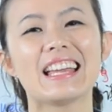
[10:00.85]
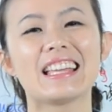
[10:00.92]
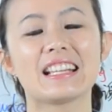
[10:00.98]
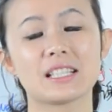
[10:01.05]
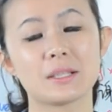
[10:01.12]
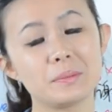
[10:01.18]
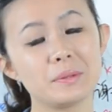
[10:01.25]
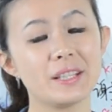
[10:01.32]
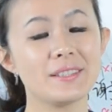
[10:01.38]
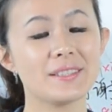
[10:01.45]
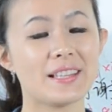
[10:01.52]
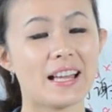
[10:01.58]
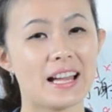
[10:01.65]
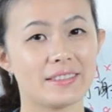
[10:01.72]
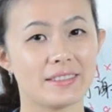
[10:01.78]
explains
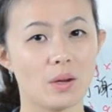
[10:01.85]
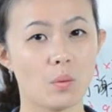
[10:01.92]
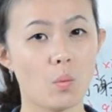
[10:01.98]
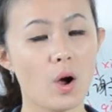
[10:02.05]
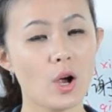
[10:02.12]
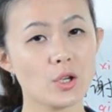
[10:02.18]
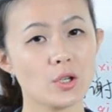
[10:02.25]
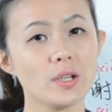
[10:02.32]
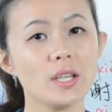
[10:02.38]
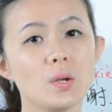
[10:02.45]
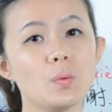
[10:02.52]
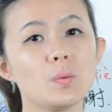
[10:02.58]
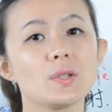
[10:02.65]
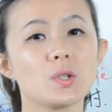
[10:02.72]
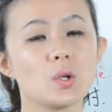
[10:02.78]
that the washer
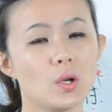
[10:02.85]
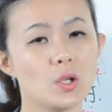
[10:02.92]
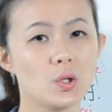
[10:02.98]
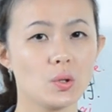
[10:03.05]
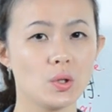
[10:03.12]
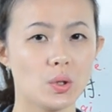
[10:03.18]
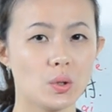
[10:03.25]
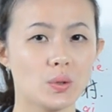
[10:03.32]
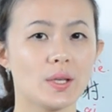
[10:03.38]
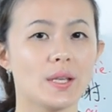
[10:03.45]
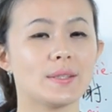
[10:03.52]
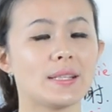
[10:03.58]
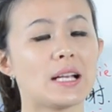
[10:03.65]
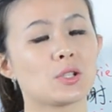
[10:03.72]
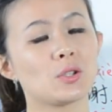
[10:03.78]
was going to use
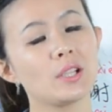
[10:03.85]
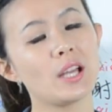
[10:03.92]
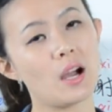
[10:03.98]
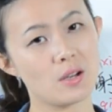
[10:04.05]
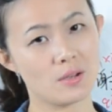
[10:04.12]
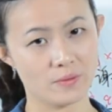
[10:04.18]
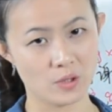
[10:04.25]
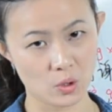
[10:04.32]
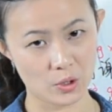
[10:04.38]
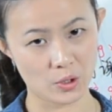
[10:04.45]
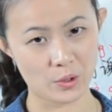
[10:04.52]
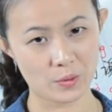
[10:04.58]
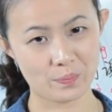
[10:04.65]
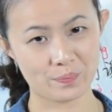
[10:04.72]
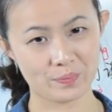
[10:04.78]
is actually out of
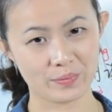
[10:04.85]
order.